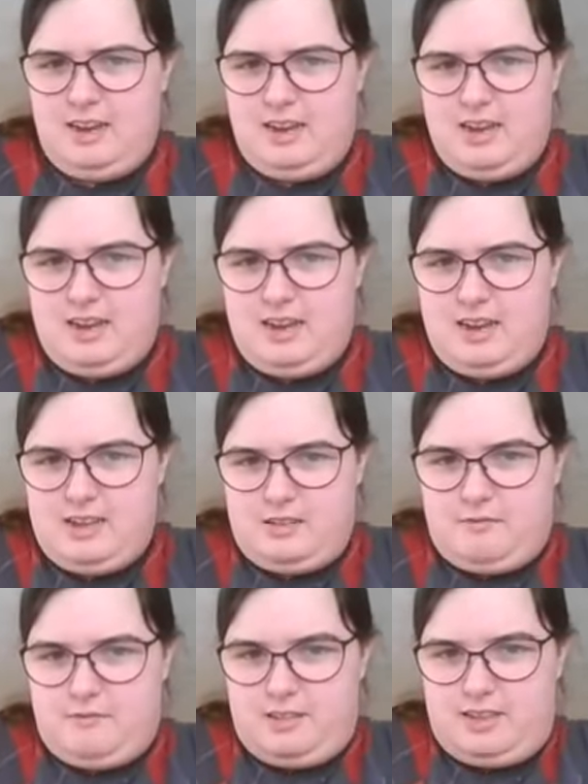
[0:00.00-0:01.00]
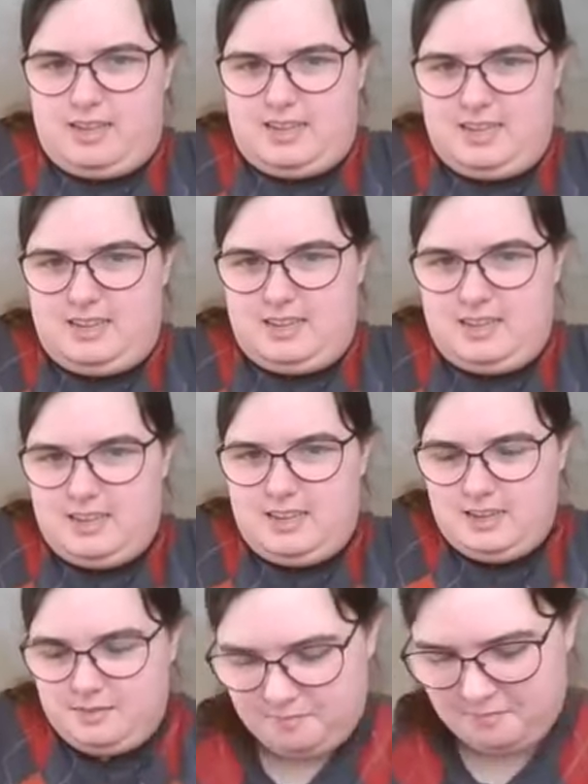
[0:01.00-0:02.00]
Lovely cake here.
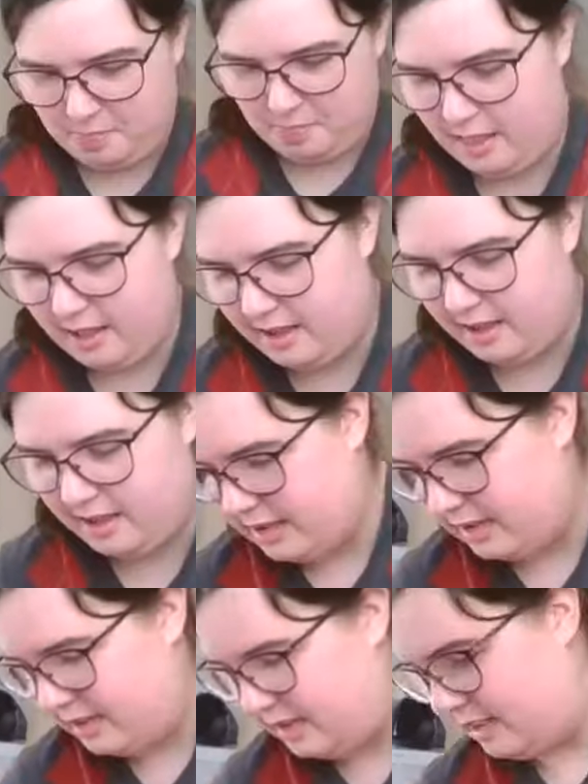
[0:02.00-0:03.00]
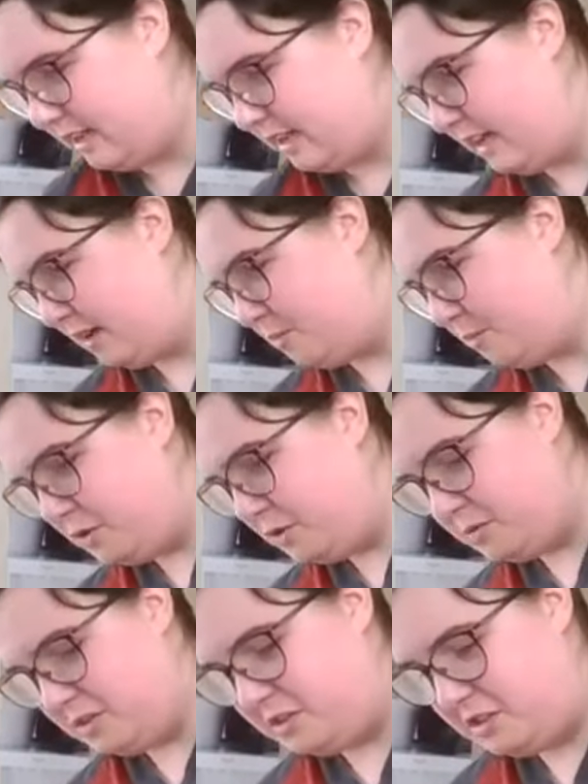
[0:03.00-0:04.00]
And what you
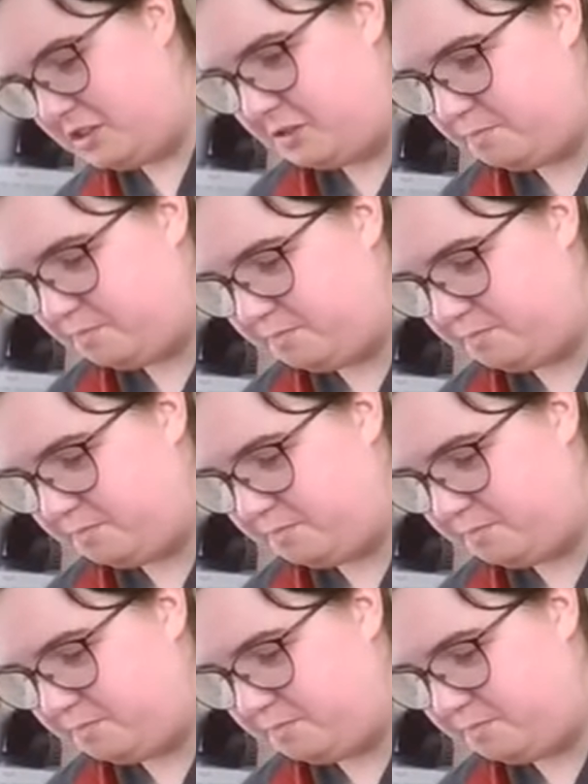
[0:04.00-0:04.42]
want to do,